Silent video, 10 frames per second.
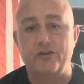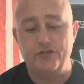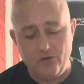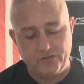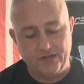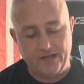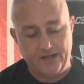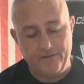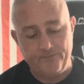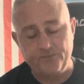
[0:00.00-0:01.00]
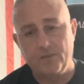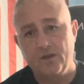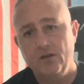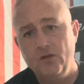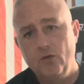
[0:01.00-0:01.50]
show today
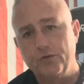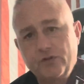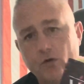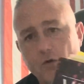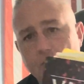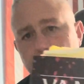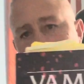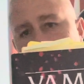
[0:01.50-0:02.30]
was called